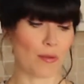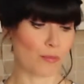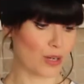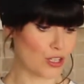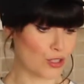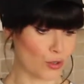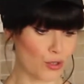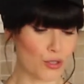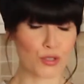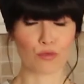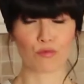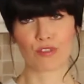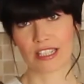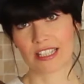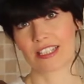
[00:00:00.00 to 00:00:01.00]
But it's
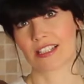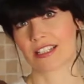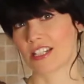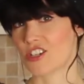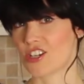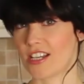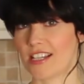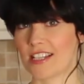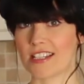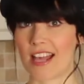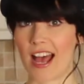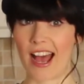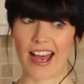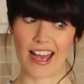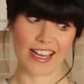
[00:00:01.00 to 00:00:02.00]
also really delicious
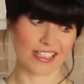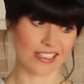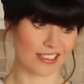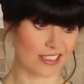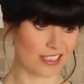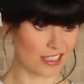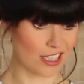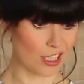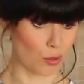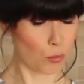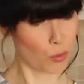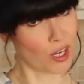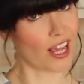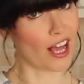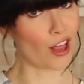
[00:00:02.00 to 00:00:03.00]
and, you know,
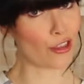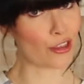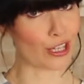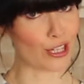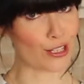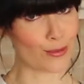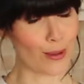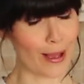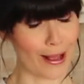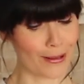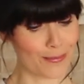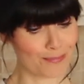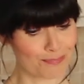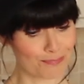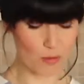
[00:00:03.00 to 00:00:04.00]
pretty healthy as
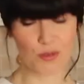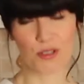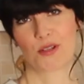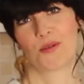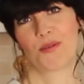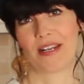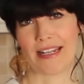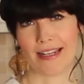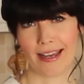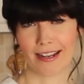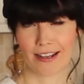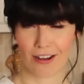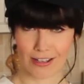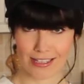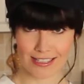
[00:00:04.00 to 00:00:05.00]
well. I almost don't want to
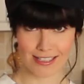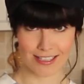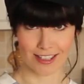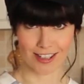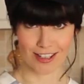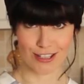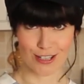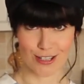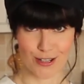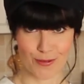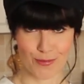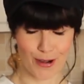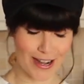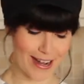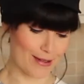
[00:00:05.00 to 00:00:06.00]
like cut into it because it's so
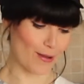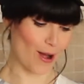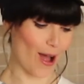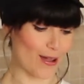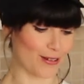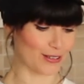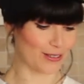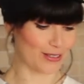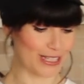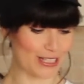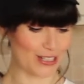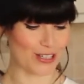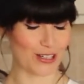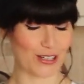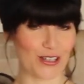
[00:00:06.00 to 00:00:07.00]
pretty, but I'm
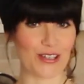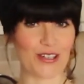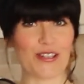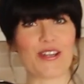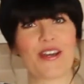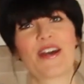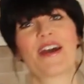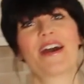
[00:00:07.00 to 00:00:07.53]
going to